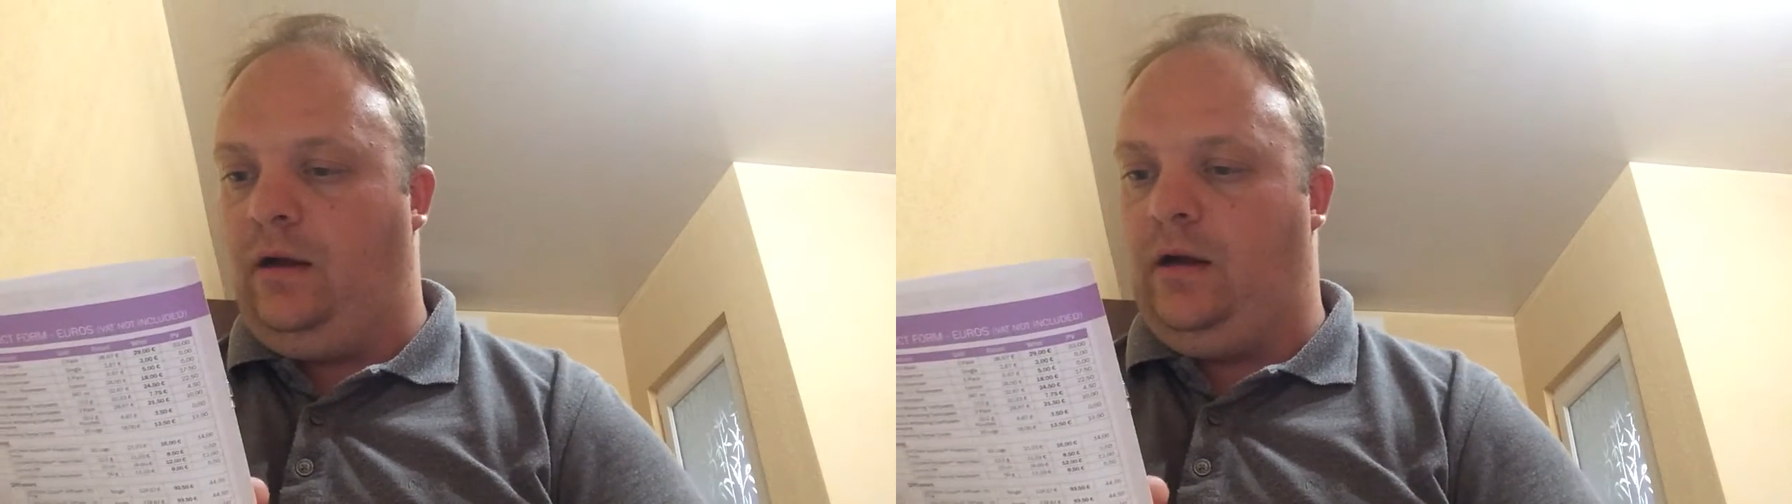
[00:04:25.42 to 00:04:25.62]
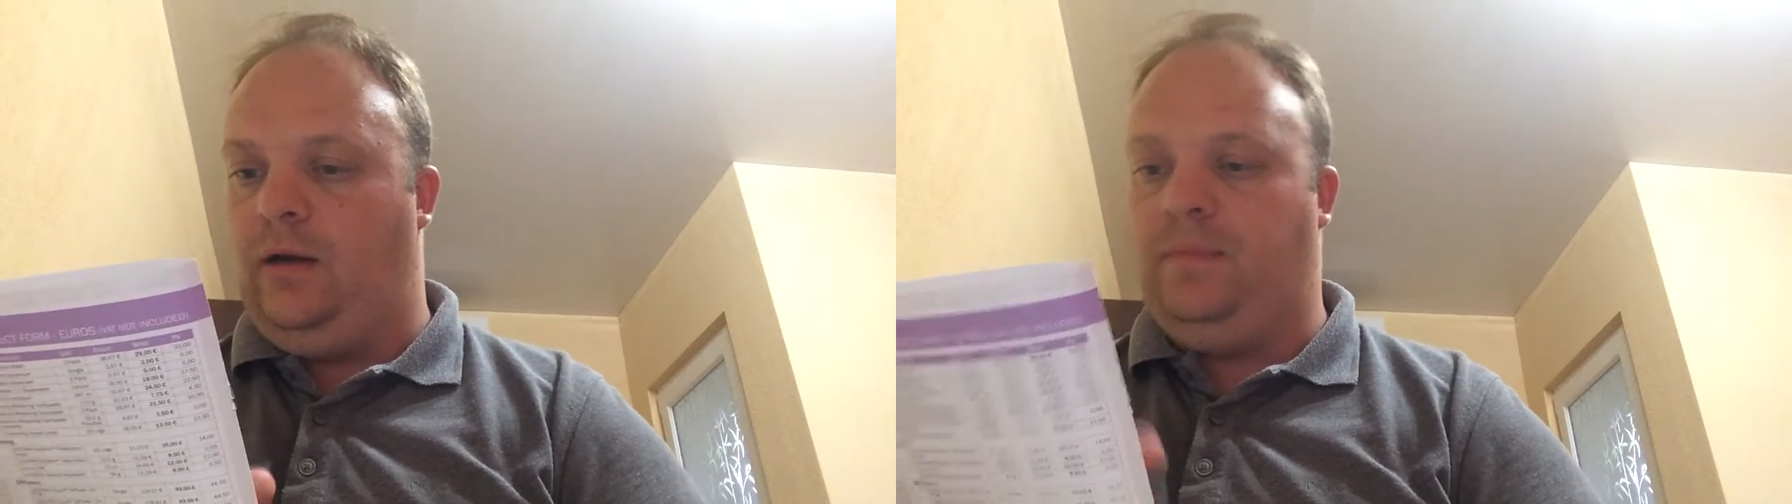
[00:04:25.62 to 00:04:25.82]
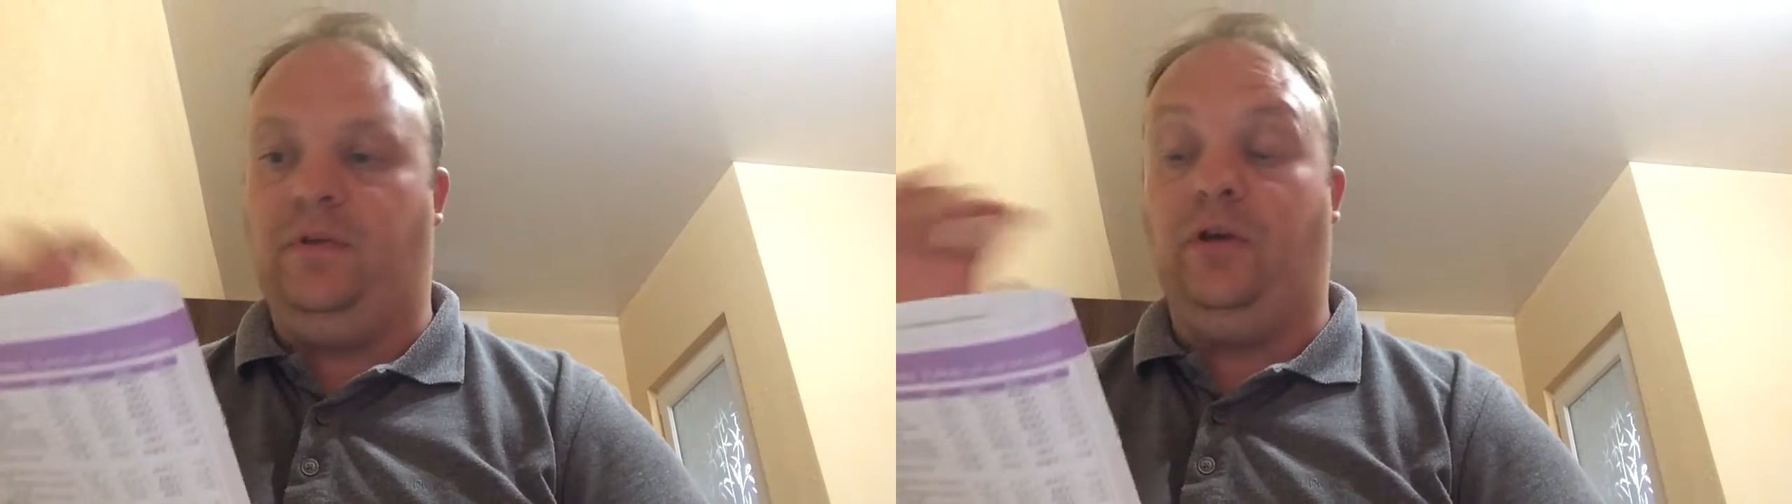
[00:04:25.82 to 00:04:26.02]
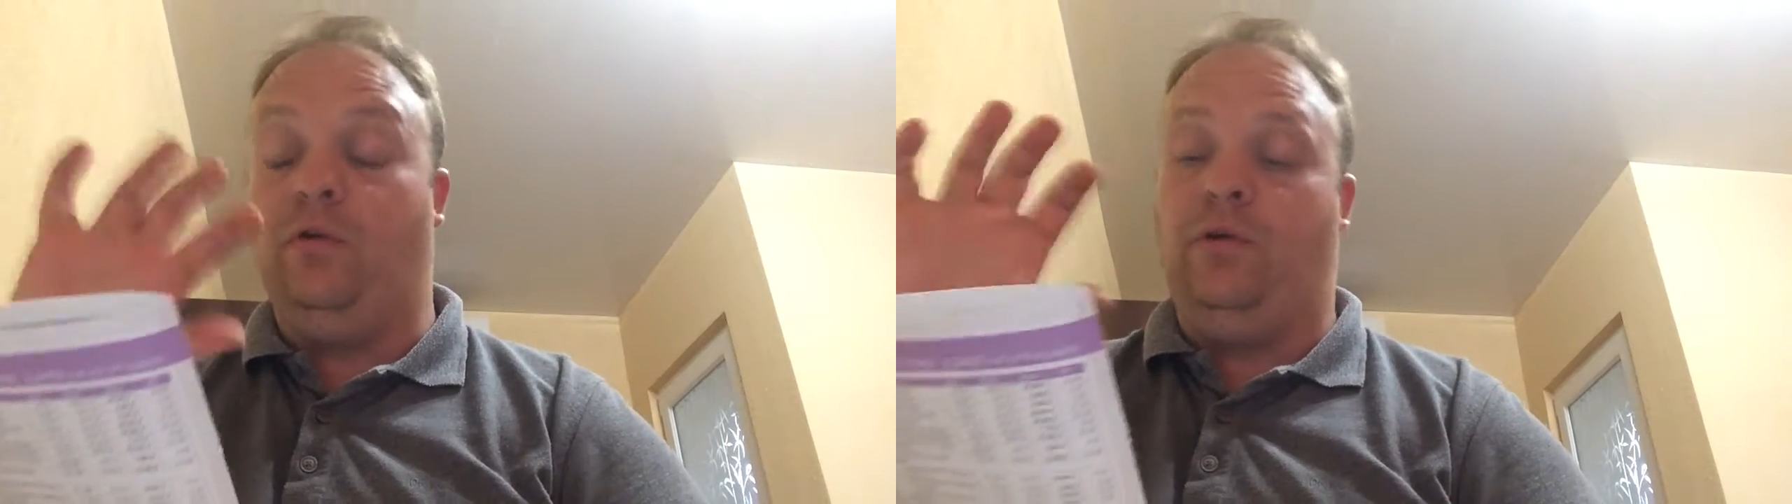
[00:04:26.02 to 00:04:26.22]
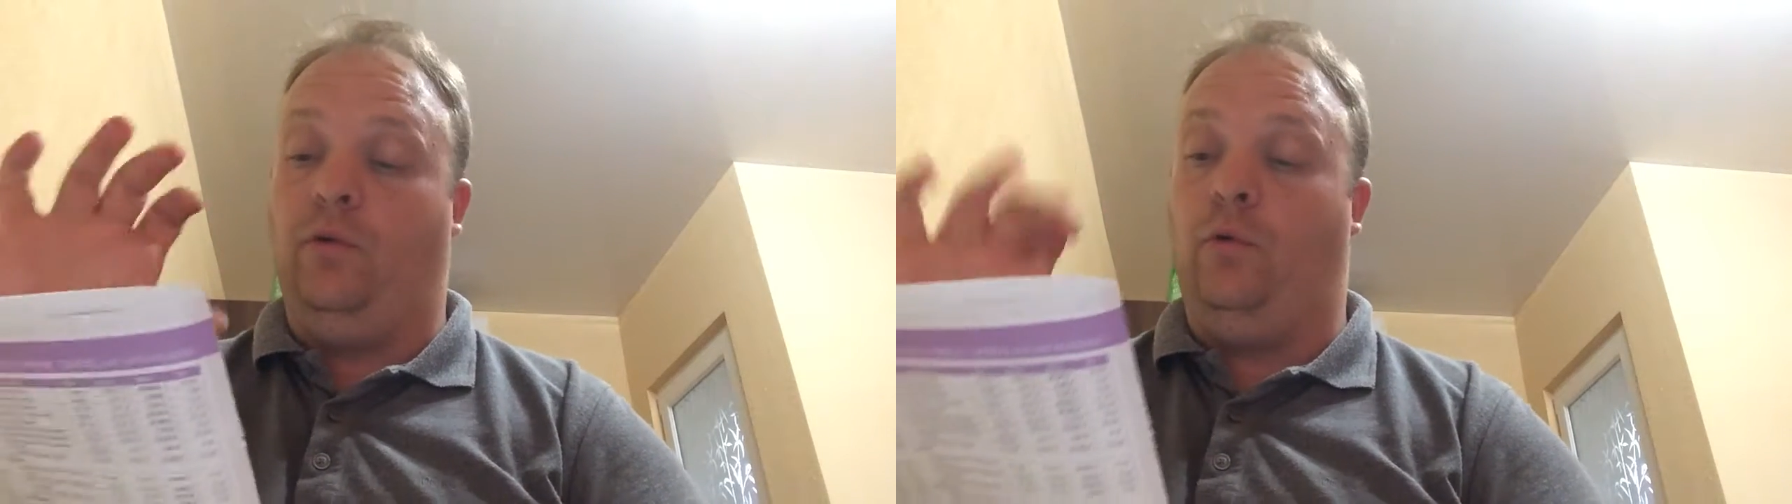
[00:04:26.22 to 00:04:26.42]
um,
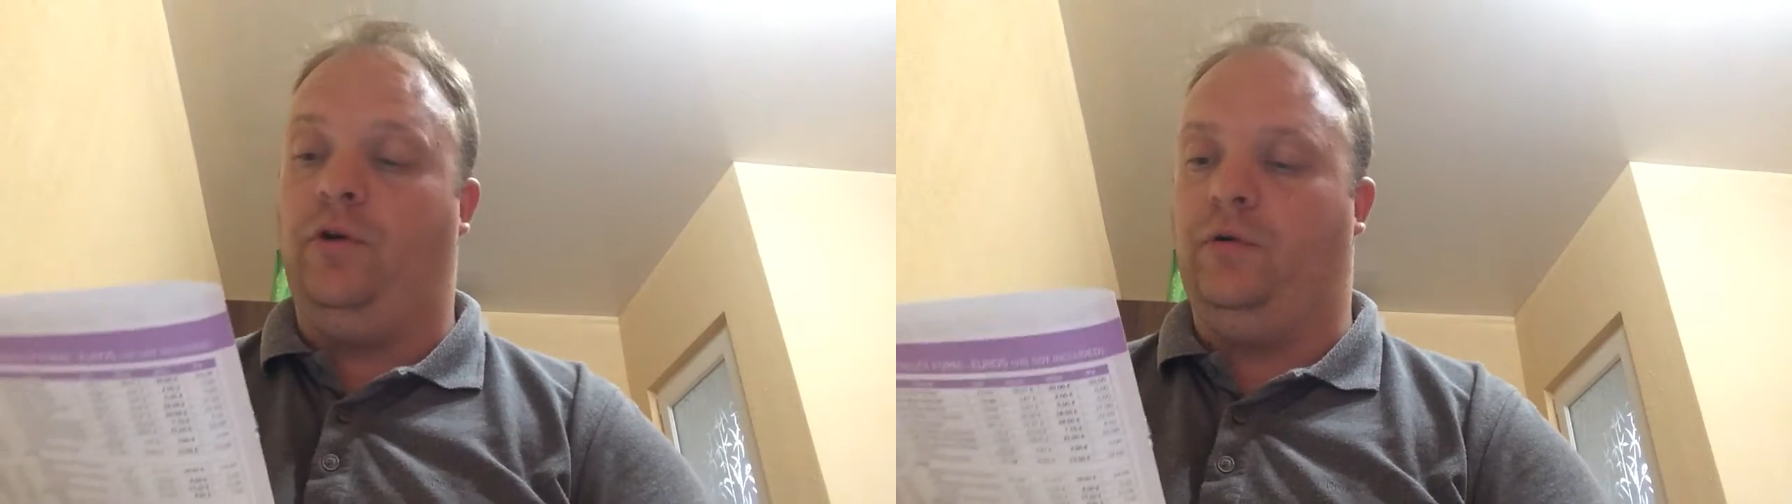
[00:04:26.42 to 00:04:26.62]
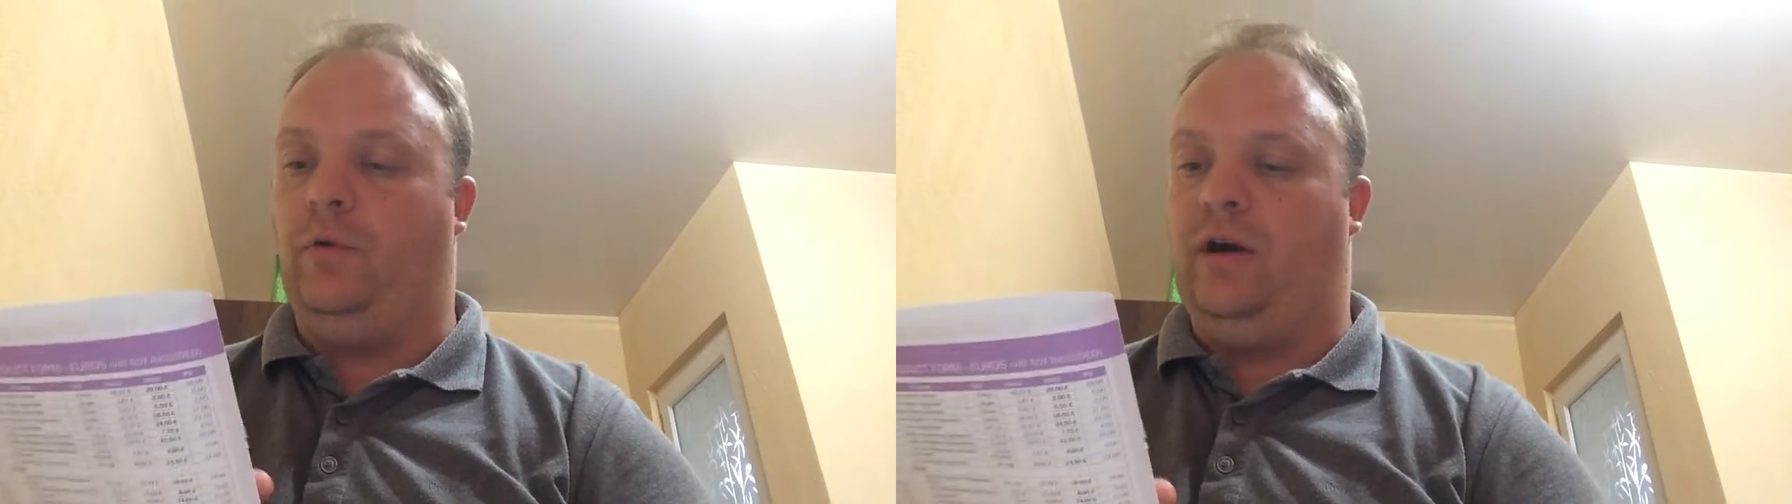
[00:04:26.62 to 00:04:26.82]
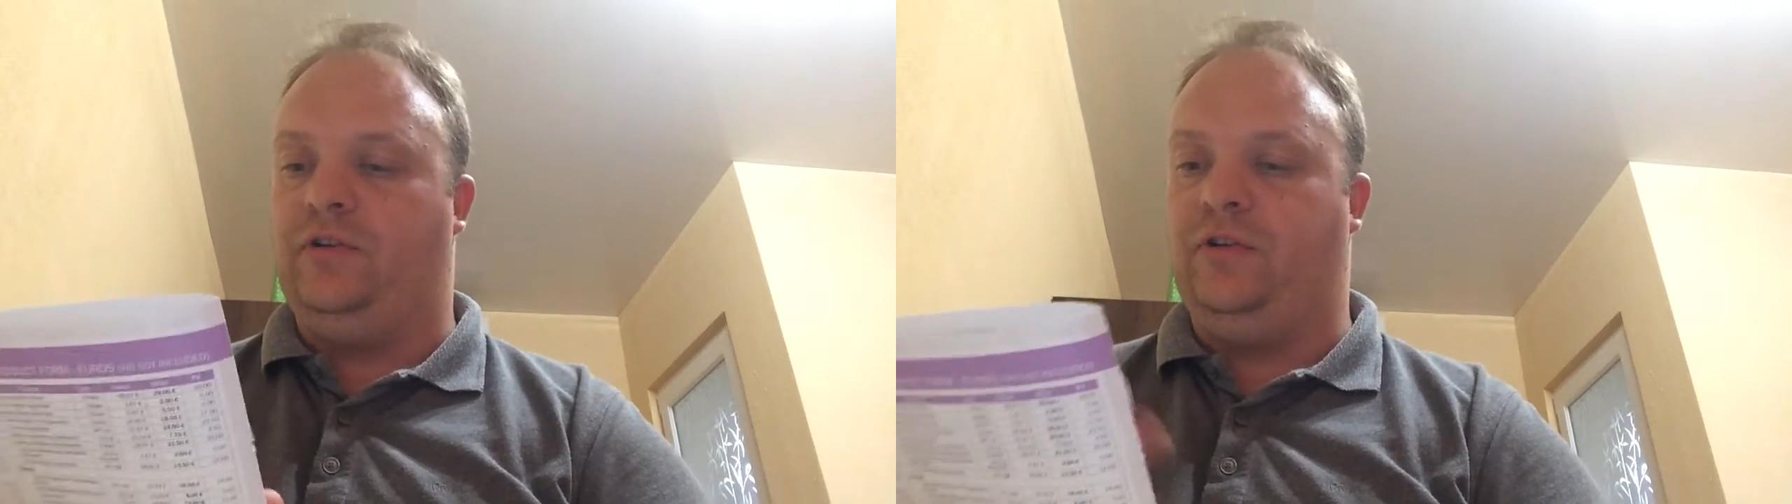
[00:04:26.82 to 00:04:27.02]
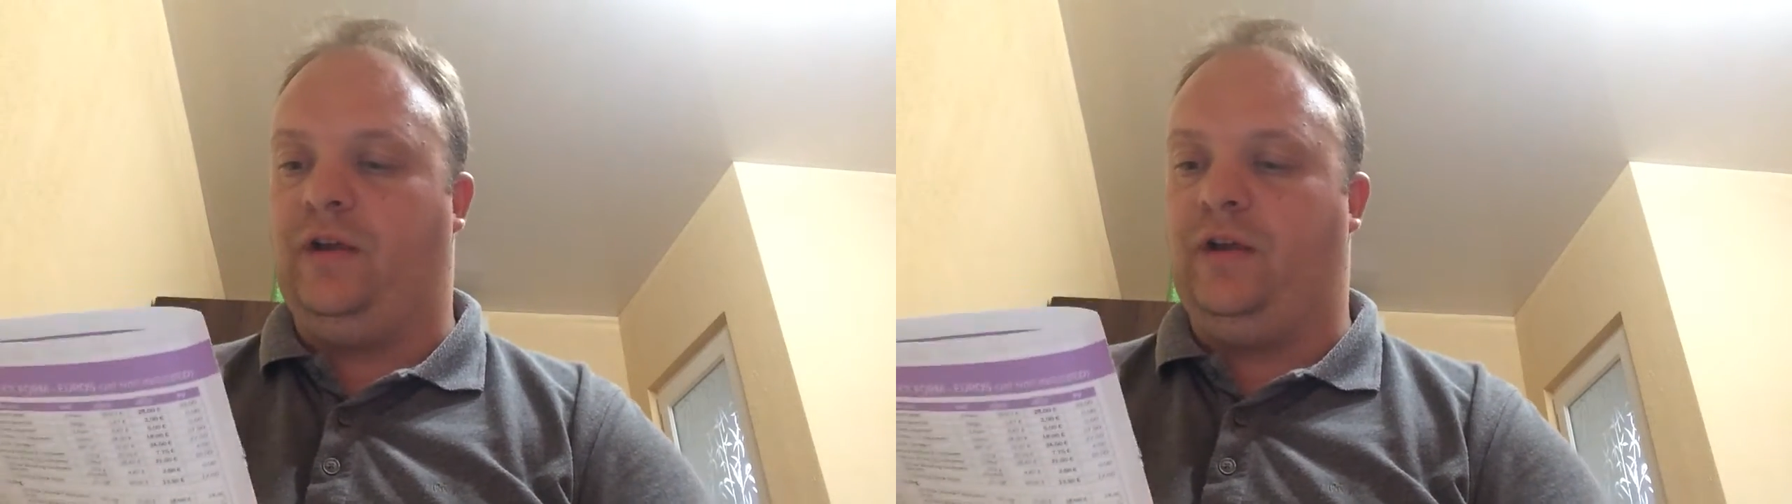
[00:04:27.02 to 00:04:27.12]
the oil wise,